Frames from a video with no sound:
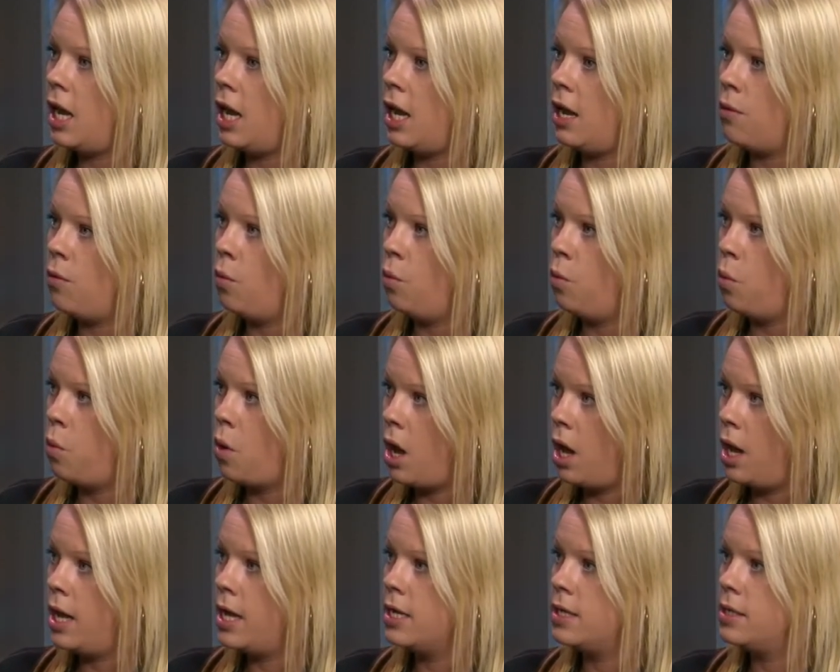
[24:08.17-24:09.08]
it
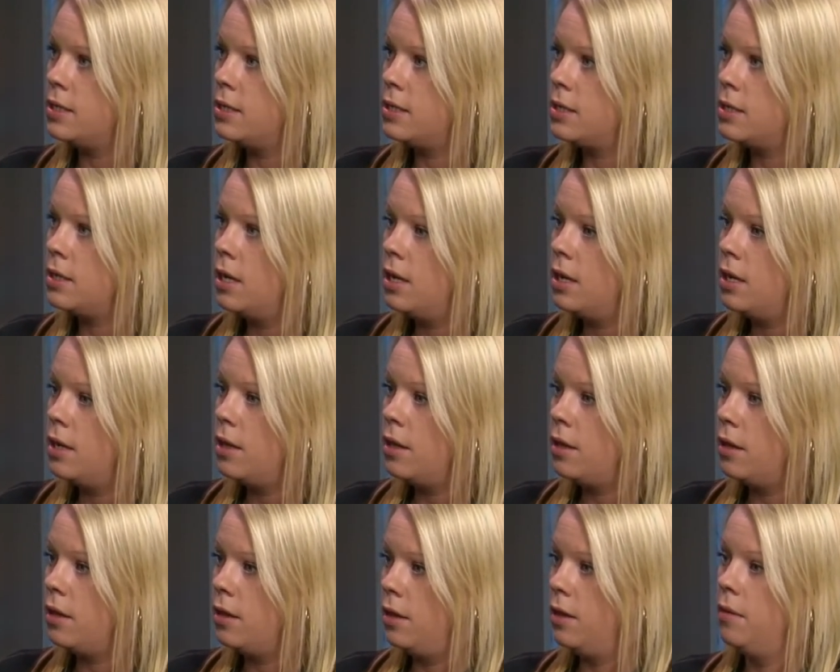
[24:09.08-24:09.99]
was
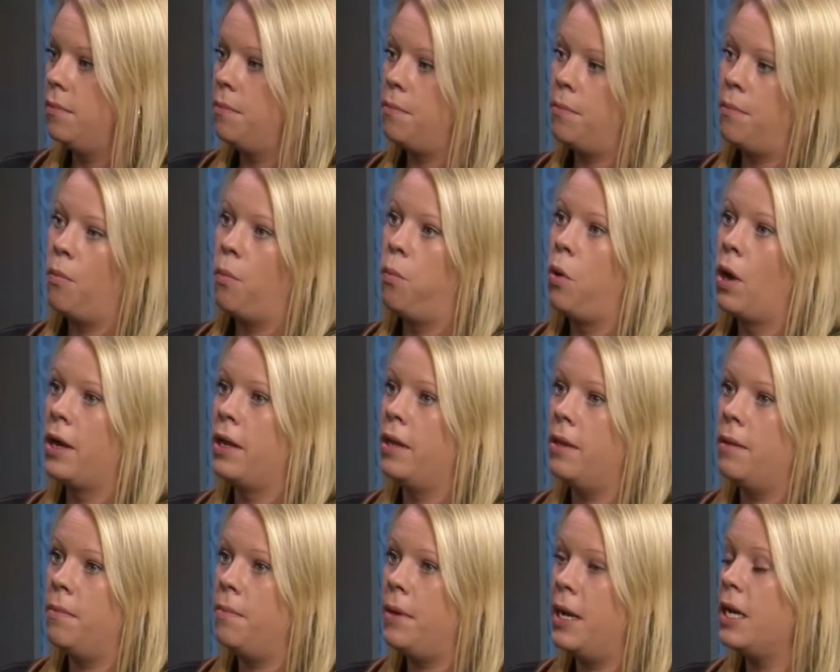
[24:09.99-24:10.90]
one
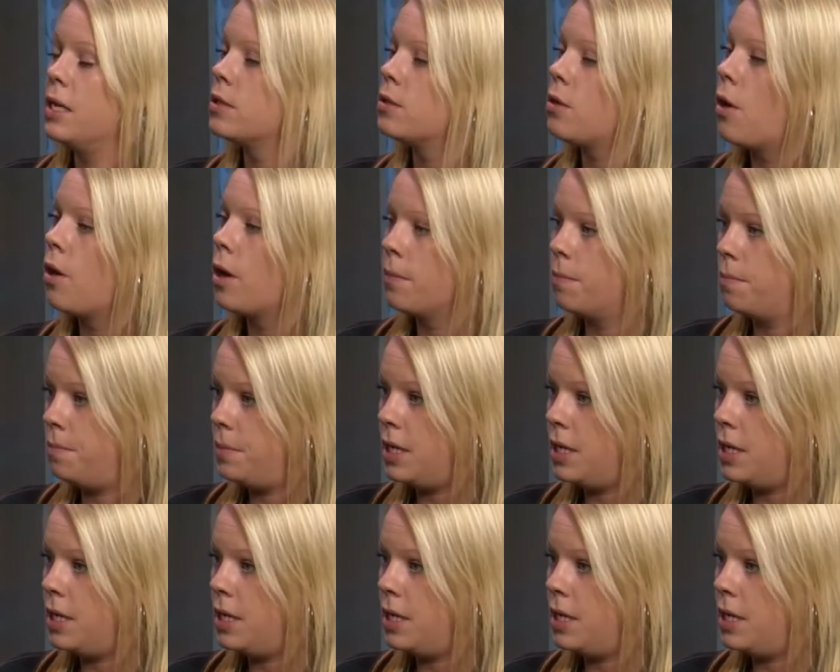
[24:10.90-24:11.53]
of the biggest heartbeats